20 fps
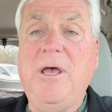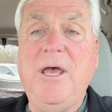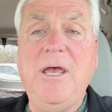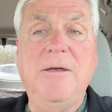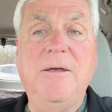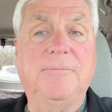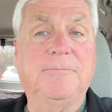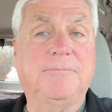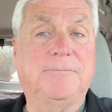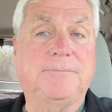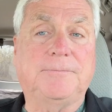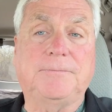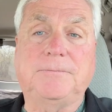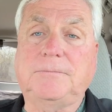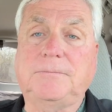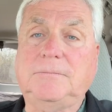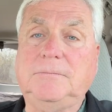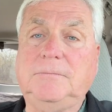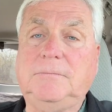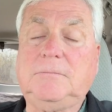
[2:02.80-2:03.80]
hey,
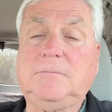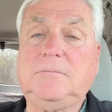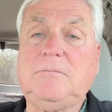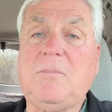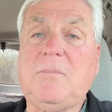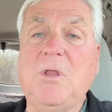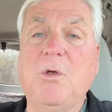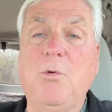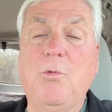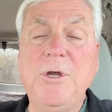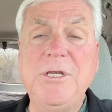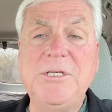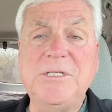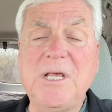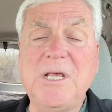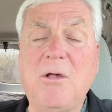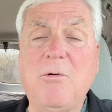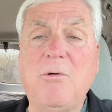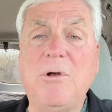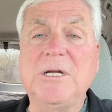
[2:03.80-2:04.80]
we
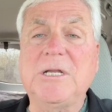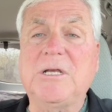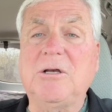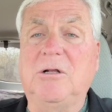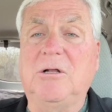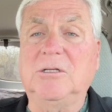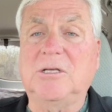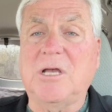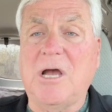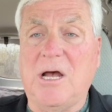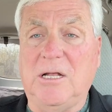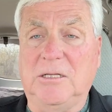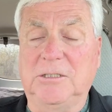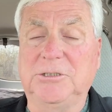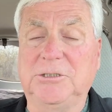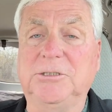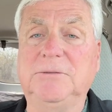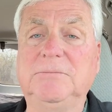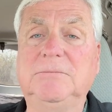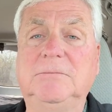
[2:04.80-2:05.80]
sell one called
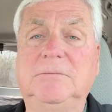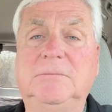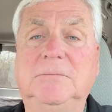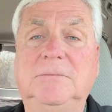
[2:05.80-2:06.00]
collagen.